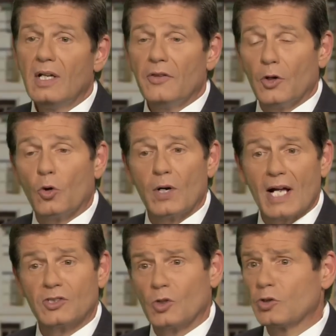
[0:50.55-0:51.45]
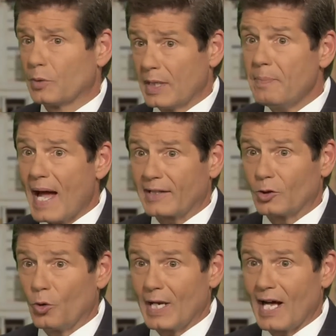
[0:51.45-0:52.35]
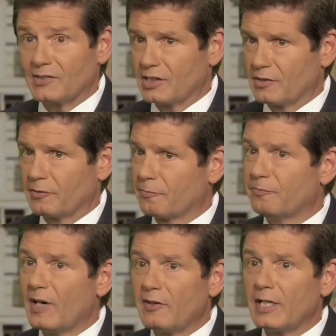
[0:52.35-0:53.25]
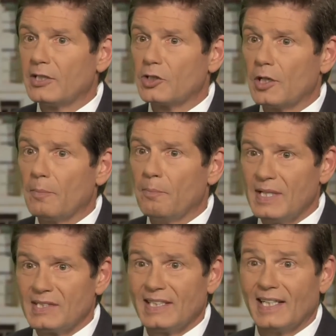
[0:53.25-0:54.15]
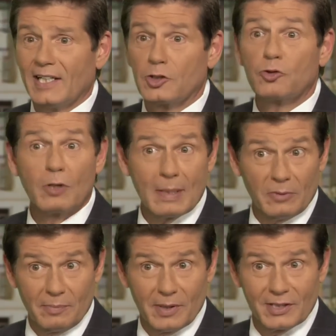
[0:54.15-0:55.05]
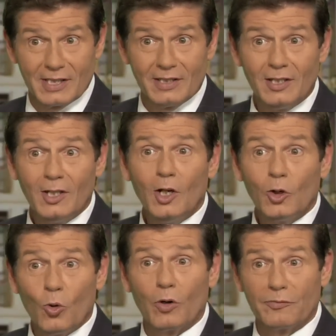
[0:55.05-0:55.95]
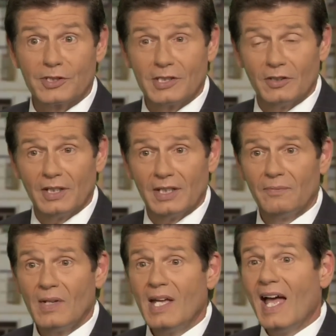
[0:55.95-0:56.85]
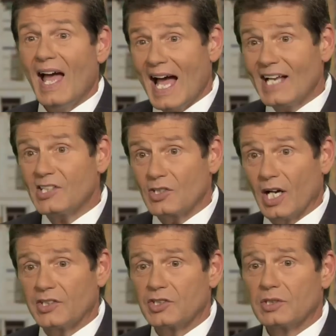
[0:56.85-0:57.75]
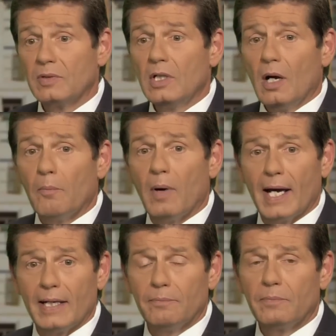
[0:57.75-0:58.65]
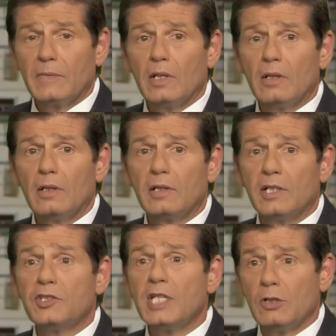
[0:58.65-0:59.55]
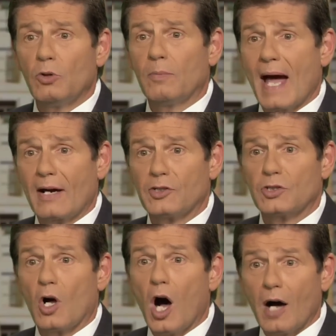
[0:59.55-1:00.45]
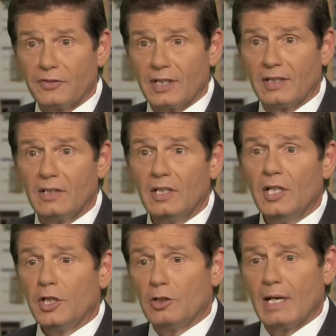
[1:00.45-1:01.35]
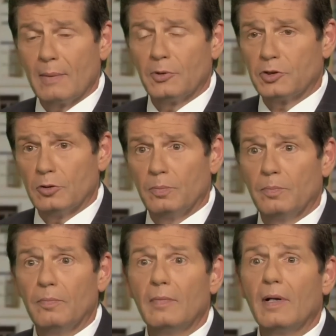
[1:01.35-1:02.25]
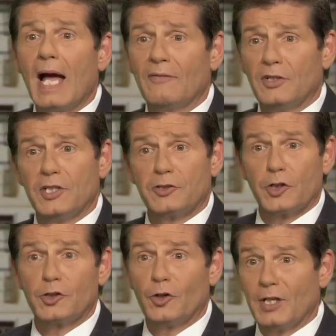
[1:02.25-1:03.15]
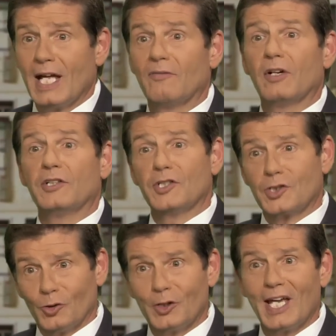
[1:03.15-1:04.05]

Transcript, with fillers: The courthouse is also an impacted courthouse. It's a very busy, extremely busy court facility. As such, by continuing matters often. You're able to have the district attorney have additional